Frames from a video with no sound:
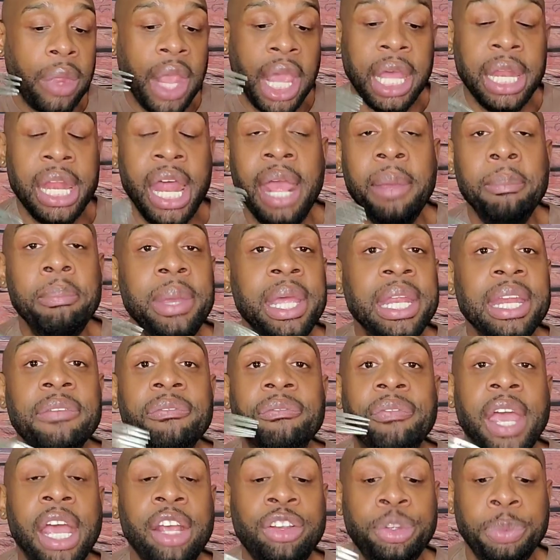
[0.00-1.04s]
it ain't many
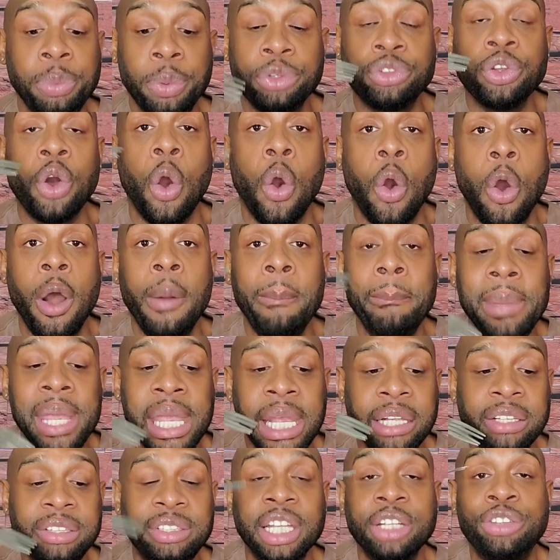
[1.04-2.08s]
vegetables or
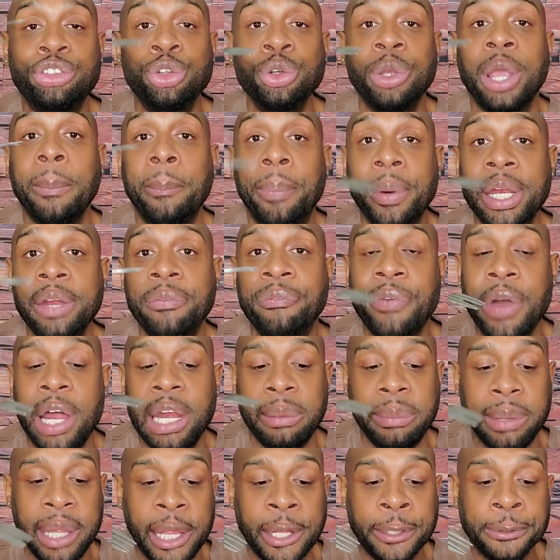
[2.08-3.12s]
meats that you can put in
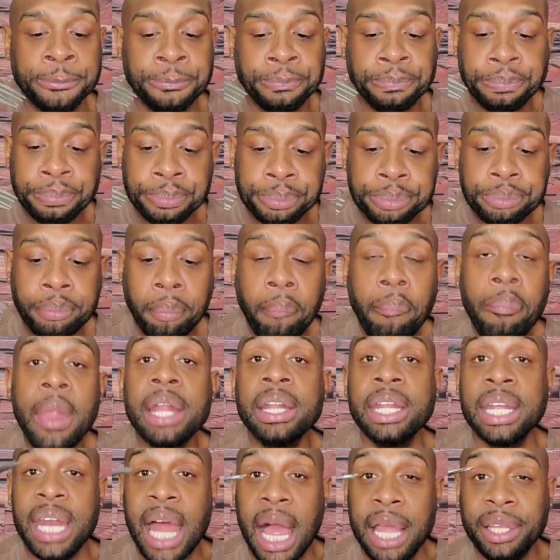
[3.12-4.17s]
front of me
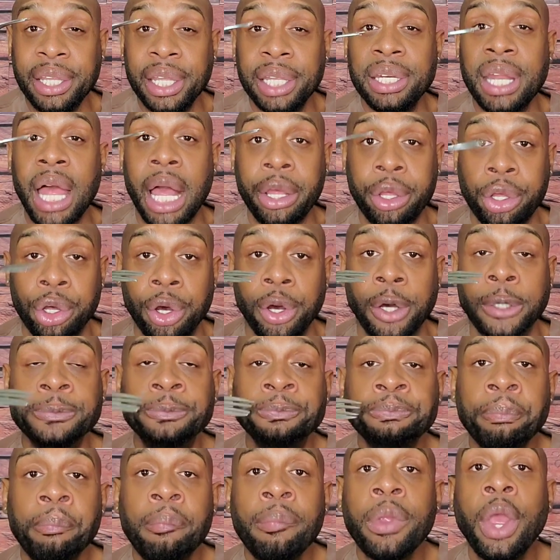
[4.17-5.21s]
that I cannot
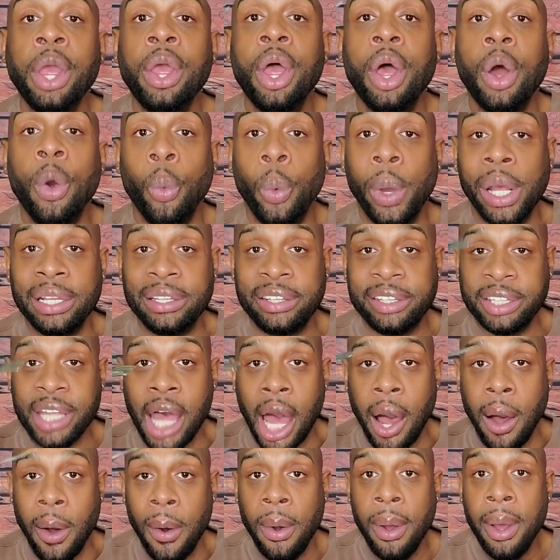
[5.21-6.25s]
cook with
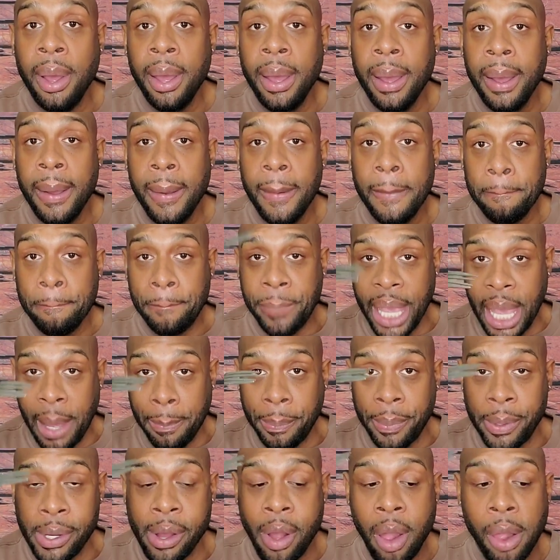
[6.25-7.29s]
salt,
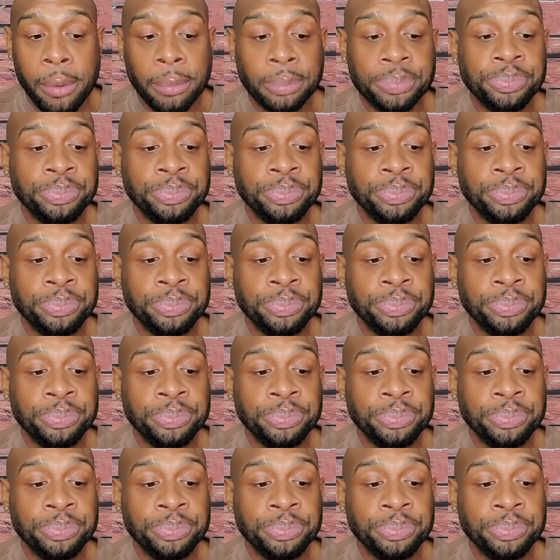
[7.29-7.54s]
pepper,